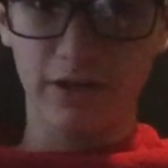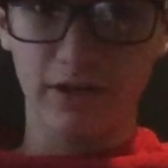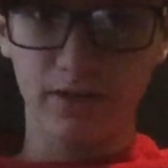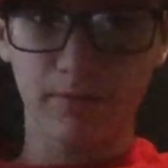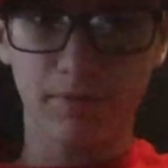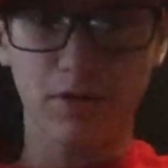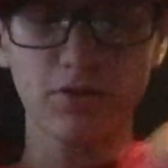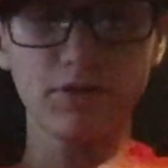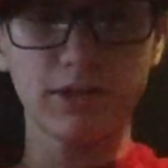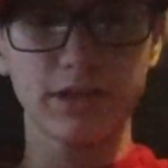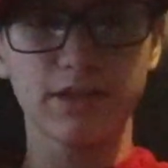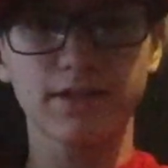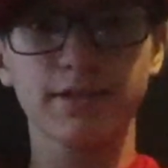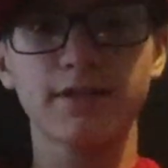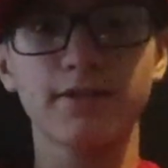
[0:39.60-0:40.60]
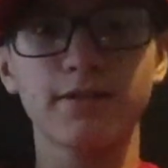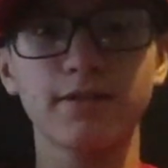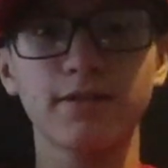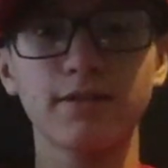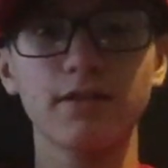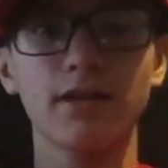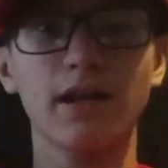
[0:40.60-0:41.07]
component,
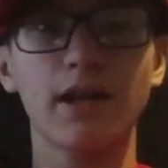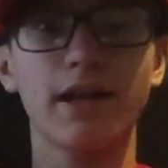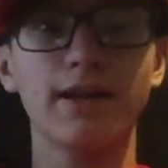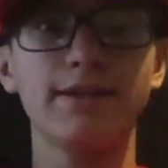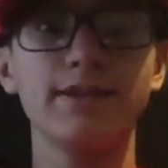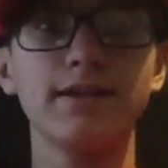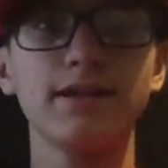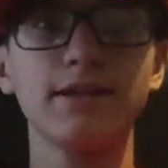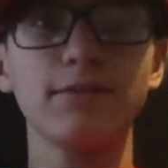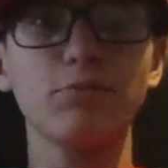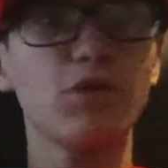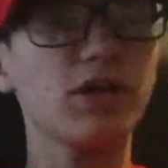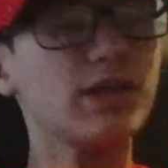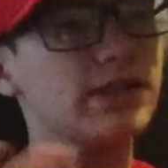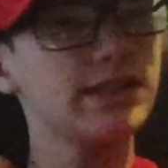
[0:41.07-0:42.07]
and I wanted